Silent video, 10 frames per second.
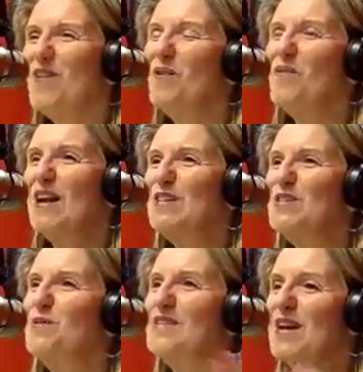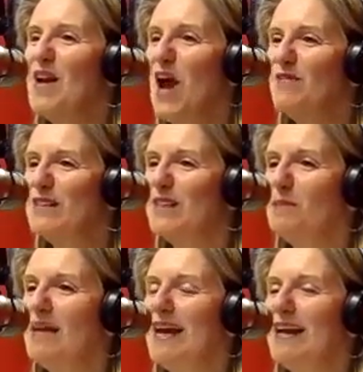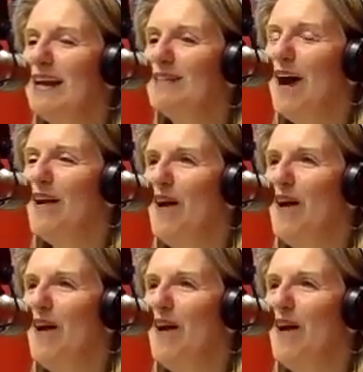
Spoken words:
What I do is I kind of eliminate a lot